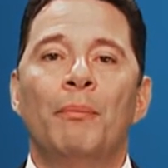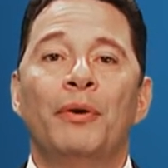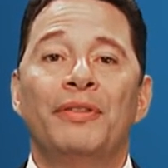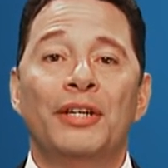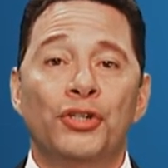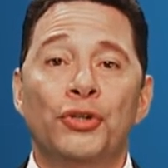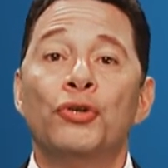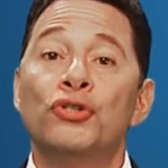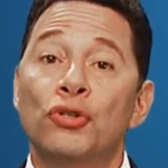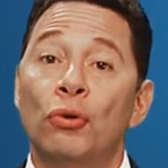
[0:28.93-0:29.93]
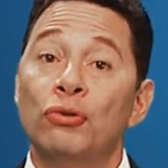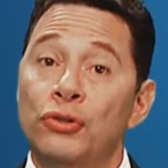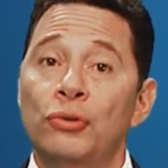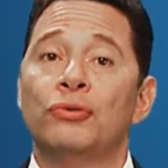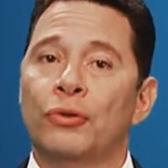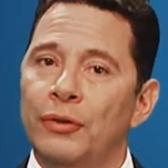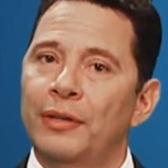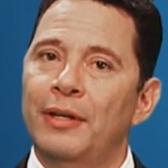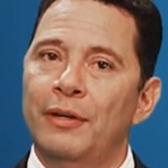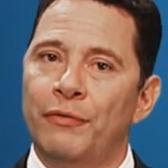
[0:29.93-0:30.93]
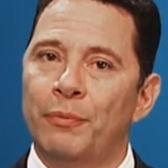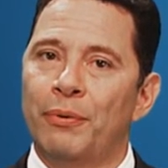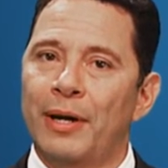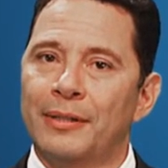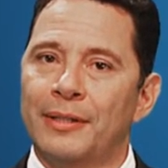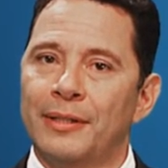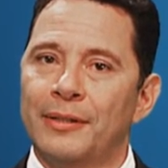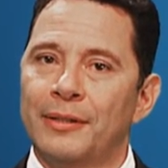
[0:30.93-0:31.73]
but they sure sold you during the interview process.